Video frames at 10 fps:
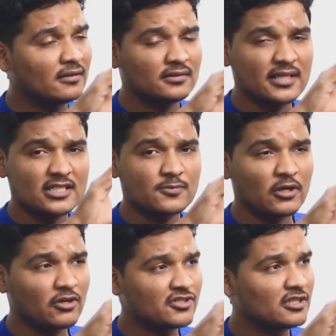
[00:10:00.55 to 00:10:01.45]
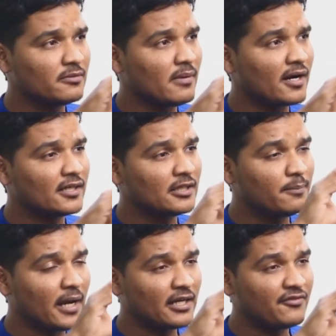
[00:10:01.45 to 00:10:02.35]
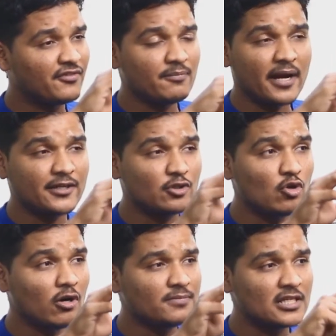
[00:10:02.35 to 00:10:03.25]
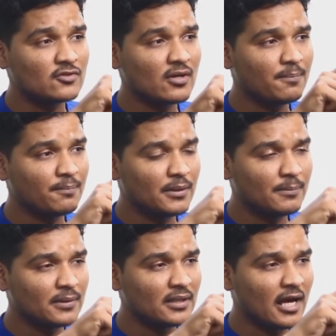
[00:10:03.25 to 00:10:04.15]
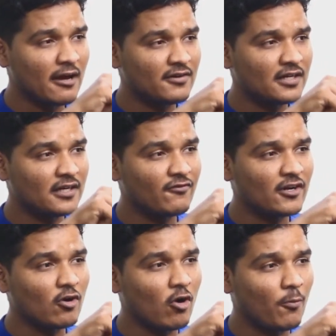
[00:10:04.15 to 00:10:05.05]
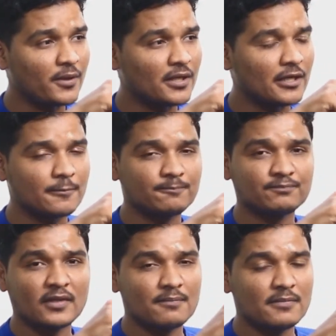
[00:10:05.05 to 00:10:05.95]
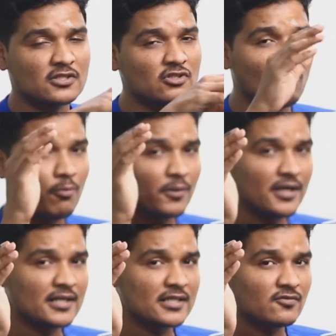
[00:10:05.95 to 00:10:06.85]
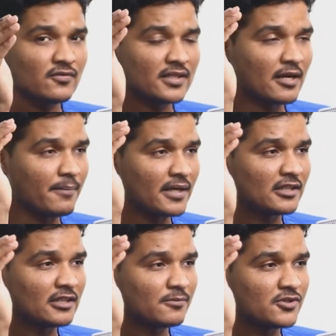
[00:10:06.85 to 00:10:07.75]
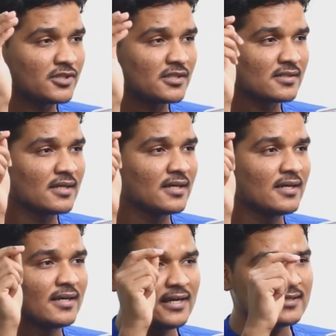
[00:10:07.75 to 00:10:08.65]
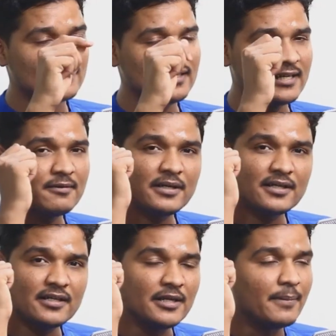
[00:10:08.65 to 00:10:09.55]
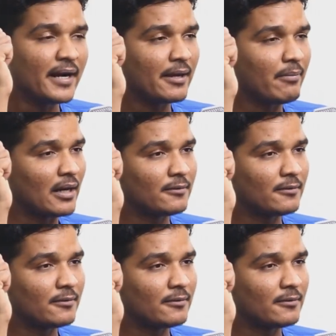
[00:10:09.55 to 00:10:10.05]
There is a speculation in the market that Bank Nifty might go up. That's why people have a different opinion. Means the open interest where they are making the positions is little bit debatable.